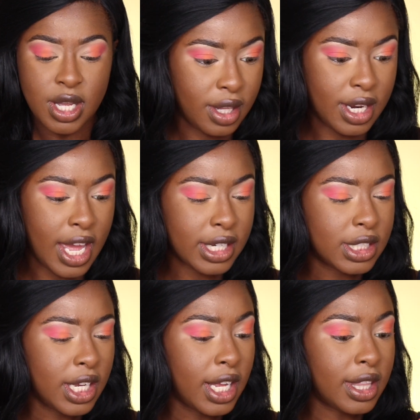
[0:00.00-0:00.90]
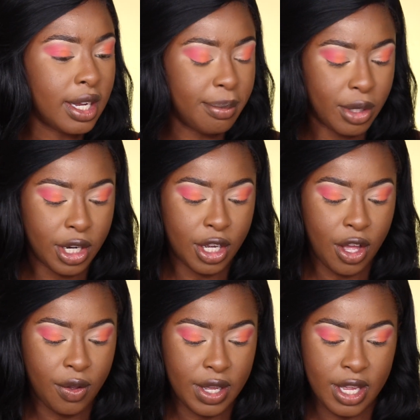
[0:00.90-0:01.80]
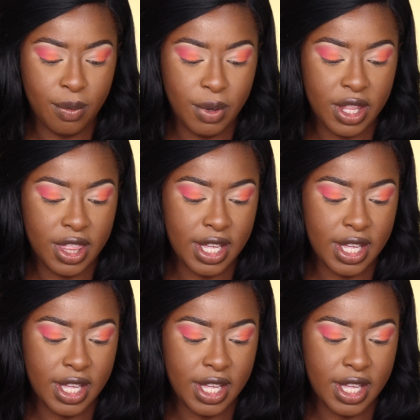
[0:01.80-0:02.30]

The next shade I think I'm going to go in with